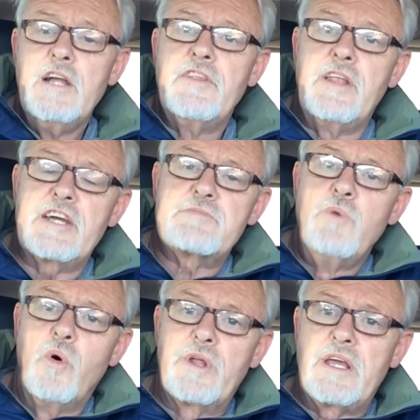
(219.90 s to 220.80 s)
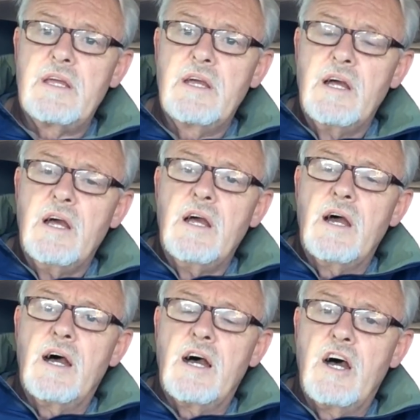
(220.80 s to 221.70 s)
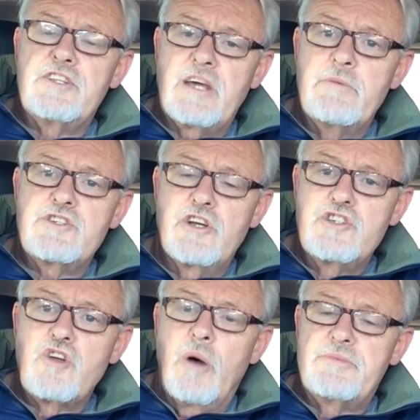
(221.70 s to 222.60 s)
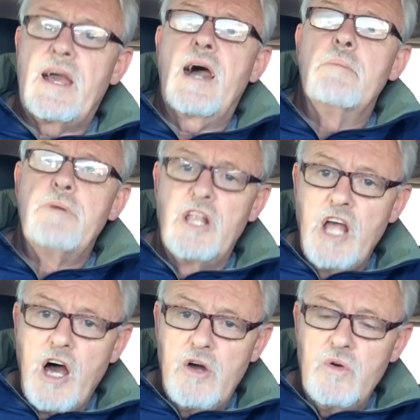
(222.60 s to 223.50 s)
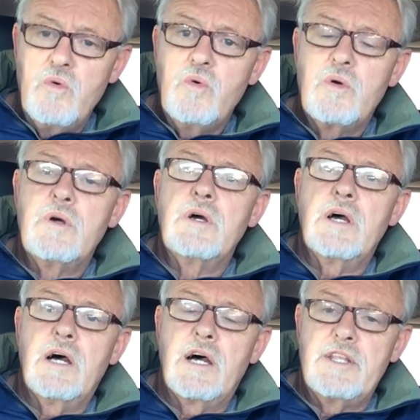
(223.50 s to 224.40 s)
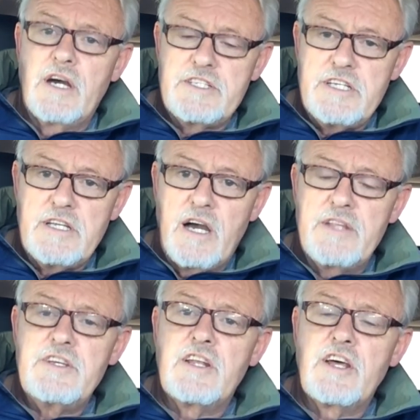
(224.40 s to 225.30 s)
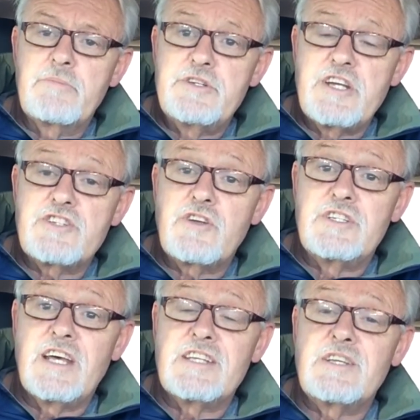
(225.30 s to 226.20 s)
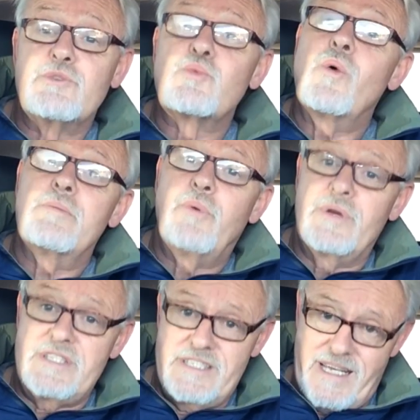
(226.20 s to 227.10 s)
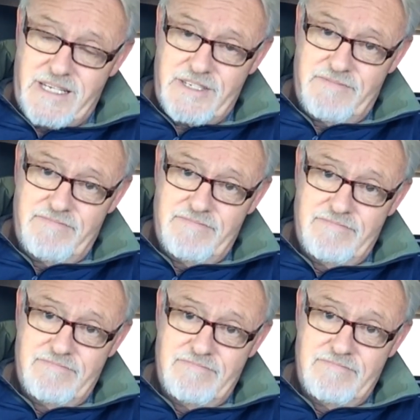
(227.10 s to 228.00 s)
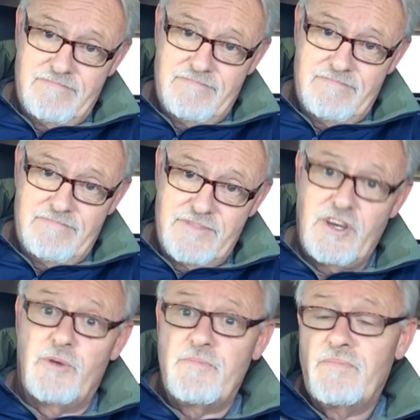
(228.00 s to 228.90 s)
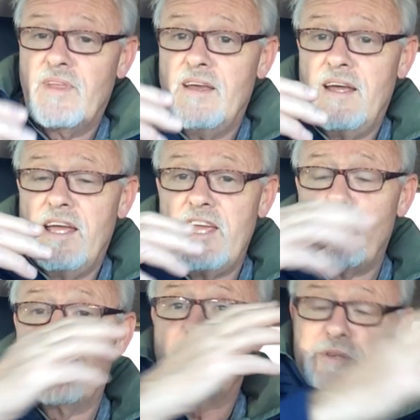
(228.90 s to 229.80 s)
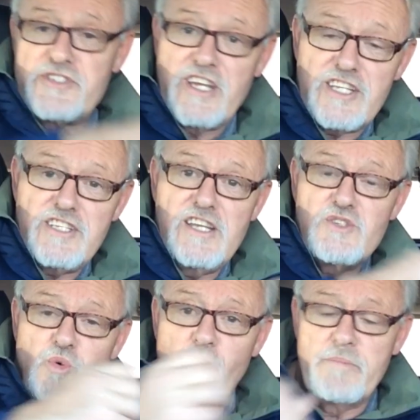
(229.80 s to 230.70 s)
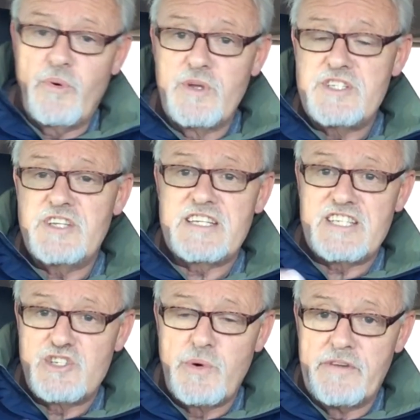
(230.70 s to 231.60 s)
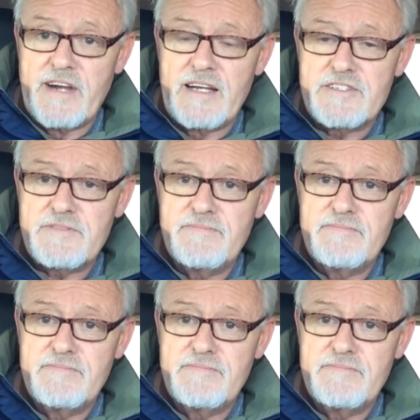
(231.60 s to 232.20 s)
The next morning, her temperature dropped down below 99, did another progesterone test, it was 1.6. So, it went from a 16 to a 1.6 in 12 hours.